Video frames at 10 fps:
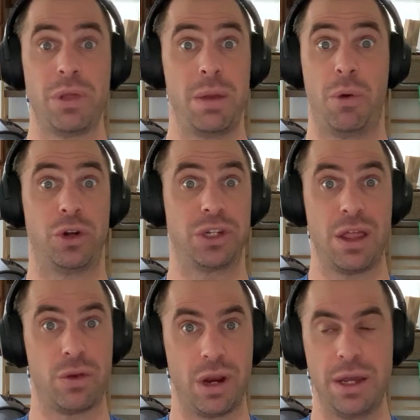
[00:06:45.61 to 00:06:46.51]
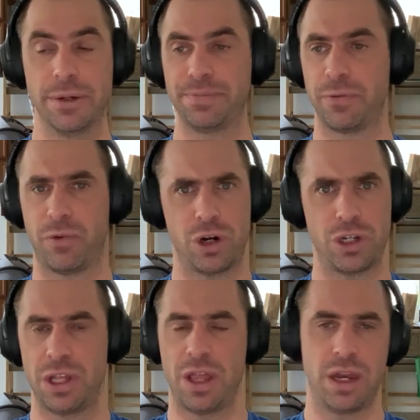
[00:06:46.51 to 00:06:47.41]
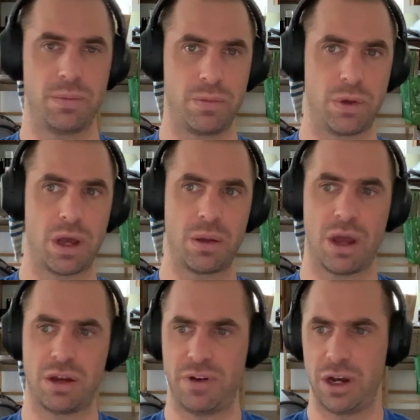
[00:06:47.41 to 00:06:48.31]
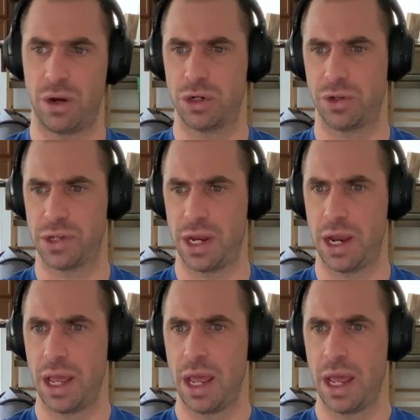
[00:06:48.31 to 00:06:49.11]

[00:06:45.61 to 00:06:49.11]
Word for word: Played Baldur's Gate 3 first, and then got, got Divinity Original Sin.